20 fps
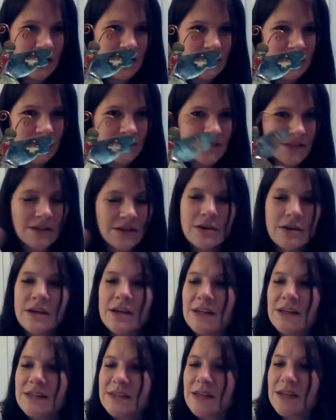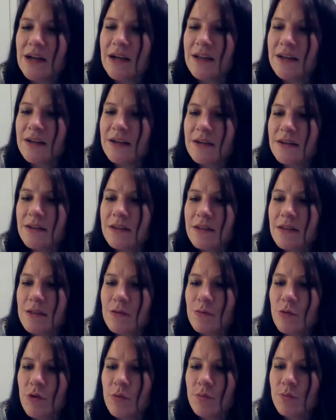Interesting, right? It's got
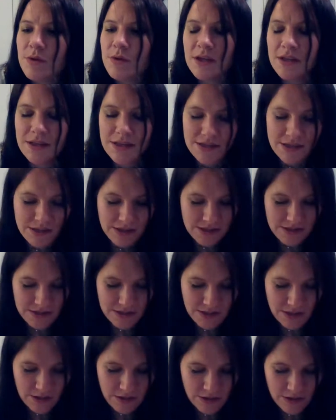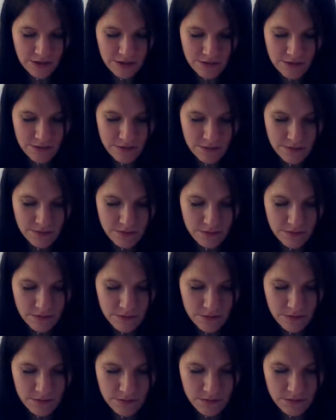three beads in the center.
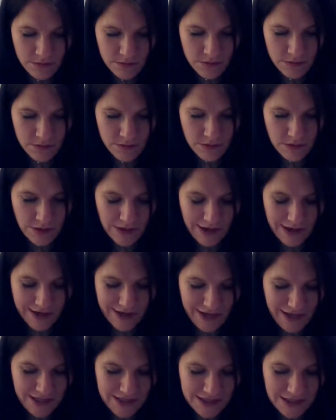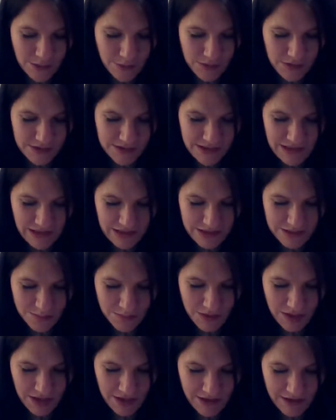I can't tell what this thing is
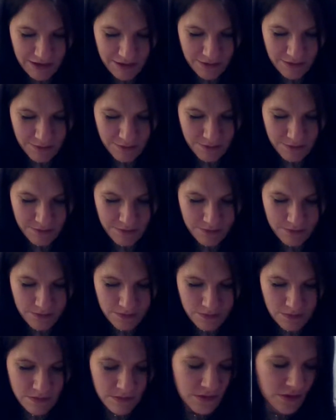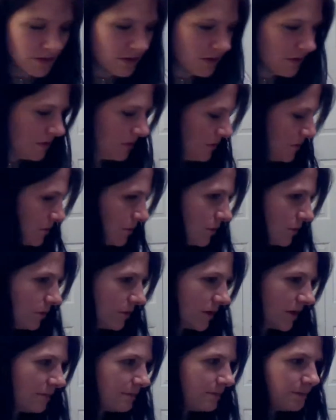made out of.
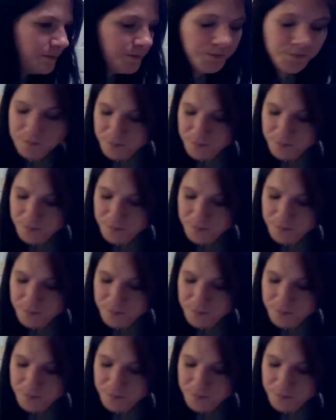Hold on.